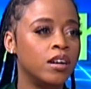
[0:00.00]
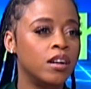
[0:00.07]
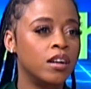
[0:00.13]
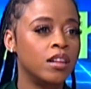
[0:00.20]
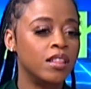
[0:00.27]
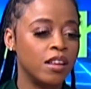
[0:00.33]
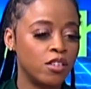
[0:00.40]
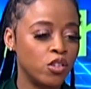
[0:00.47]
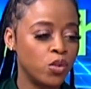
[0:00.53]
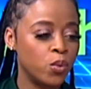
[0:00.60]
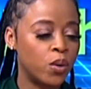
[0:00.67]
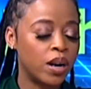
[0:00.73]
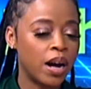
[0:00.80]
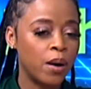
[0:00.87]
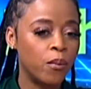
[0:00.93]
this is
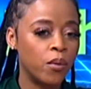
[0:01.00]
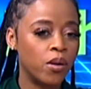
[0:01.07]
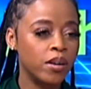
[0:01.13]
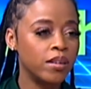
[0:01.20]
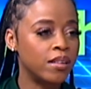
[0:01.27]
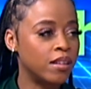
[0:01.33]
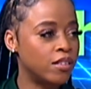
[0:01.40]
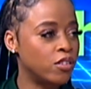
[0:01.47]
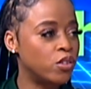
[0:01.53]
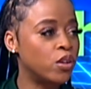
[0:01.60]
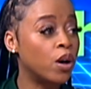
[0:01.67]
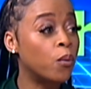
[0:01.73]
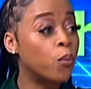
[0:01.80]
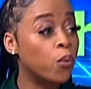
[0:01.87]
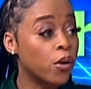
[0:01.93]
what I want, this is
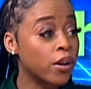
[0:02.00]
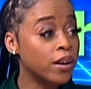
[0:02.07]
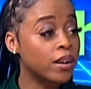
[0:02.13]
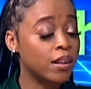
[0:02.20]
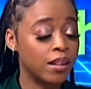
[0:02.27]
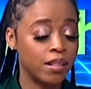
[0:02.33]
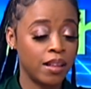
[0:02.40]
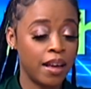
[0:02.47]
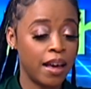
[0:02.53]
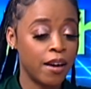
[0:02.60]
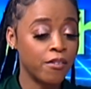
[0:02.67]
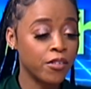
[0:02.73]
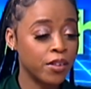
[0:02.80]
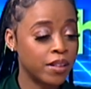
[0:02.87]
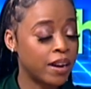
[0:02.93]
the work and the
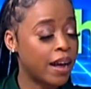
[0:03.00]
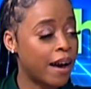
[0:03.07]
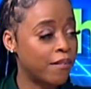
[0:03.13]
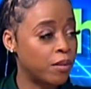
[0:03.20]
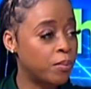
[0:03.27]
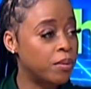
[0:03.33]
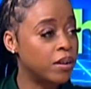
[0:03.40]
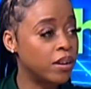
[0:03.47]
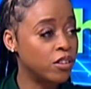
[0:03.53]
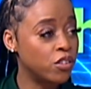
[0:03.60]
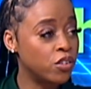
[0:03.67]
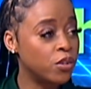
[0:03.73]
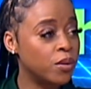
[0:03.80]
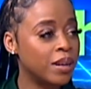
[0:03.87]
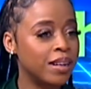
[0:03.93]
effort that I have to put
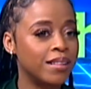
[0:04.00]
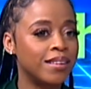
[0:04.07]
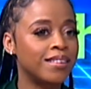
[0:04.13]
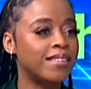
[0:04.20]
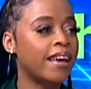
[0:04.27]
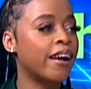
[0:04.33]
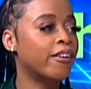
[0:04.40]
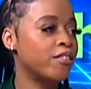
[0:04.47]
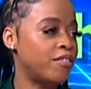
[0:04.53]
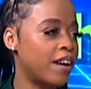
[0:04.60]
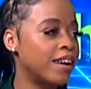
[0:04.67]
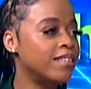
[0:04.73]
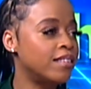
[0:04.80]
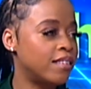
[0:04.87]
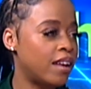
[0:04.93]
into it, and the
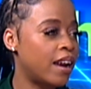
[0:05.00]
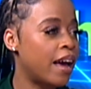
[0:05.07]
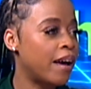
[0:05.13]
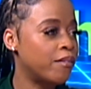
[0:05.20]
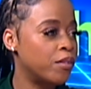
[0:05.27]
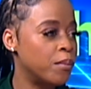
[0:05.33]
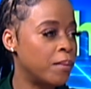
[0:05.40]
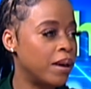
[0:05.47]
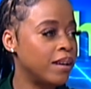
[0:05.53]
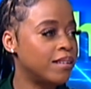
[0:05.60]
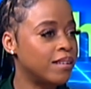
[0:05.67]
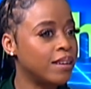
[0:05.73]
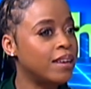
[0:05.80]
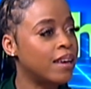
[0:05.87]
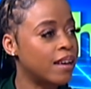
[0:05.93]
sacrifices that I have to make
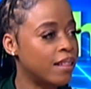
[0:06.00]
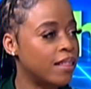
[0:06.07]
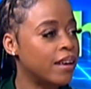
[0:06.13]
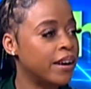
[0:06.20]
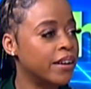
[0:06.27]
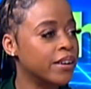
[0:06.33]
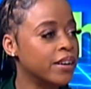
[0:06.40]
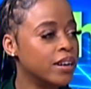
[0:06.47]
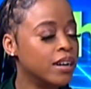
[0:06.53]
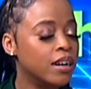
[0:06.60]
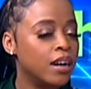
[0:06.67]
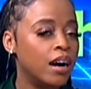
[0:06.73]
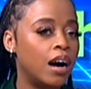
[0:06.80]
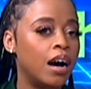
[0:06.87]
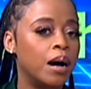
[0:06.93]
to get there.
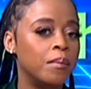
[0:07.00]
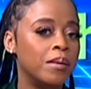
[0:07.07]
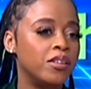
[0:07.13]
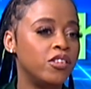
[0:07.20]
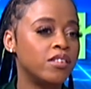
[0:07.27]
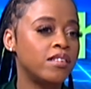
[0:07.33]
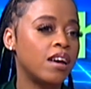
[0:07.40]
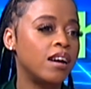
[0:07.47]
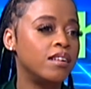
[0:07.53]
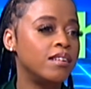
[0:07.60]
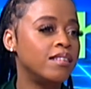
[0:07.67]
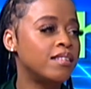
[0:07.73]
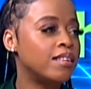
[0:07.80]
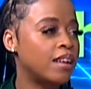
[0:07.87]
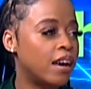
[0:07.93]
And just
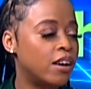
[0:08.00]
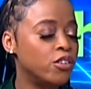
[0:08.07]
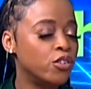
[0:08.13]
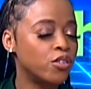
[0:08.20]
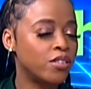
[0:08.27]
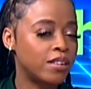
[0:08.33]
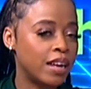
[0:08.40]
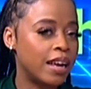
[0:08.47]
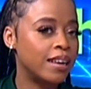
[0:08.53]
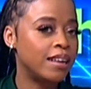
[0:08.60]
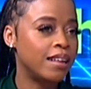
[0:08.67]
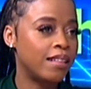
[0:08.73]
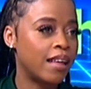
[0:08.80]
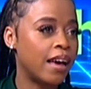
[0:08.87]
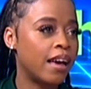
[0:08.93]

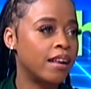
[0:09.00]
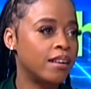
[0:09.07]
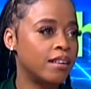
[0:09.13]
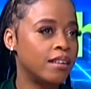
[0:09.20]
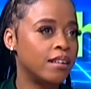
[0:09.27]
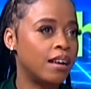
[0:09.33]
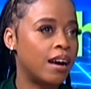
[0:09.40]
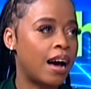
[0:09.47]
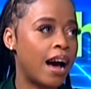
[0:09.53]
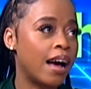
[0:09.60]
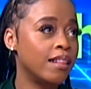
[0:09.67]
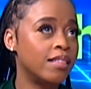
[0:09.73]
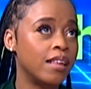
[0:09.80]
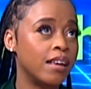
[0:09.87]
understanding that I think